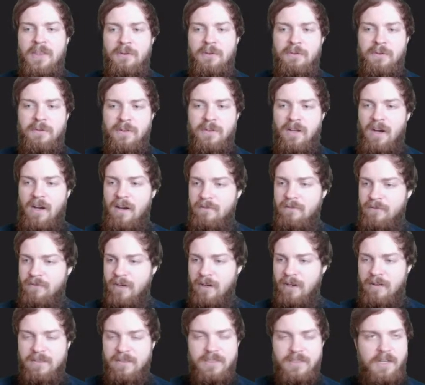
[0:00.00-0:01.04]
Throne of the
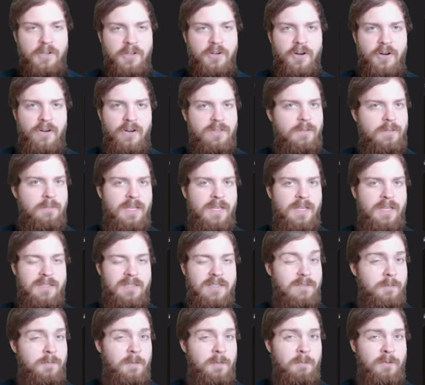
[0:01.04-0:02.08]
God-Pharaoh is another card that makes
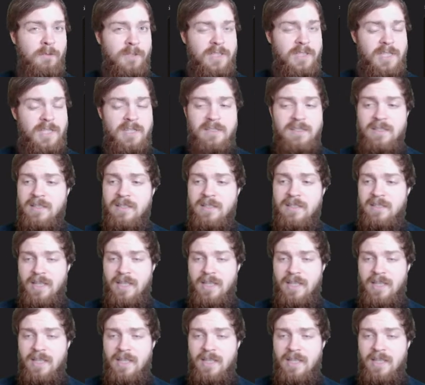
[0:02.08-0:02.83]
a little bit more sense in